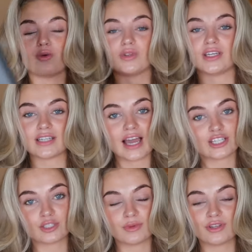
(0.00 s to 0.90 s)
all the
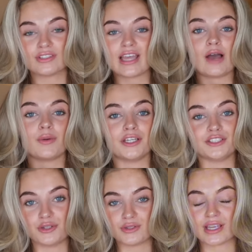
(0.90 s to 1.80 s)
attachments, how I
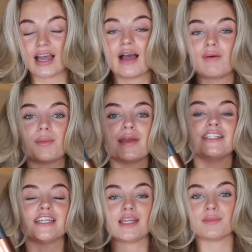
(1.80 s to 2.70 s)
use it, how I
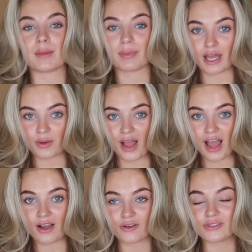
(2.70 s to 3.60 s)
maintain my
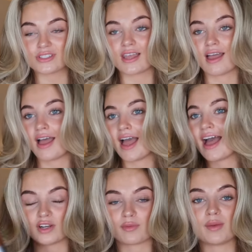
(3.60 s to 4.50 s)
blowout.
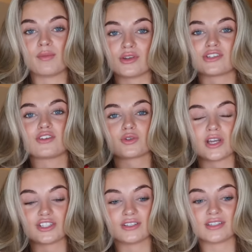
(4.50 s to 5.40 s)
One of my most asked
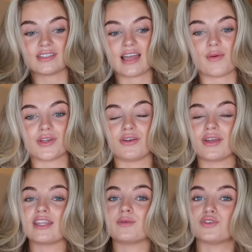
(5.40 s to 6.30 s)
questions is how I
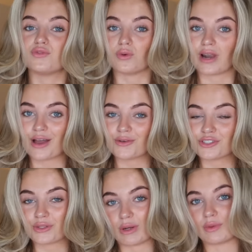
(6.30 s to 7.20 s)
don't get them to fall out,
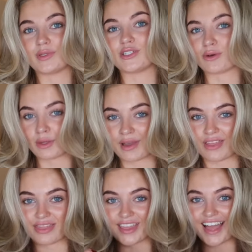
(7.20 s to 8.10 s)
so I'll be talking
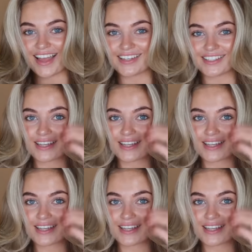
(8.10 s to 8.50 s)
about that.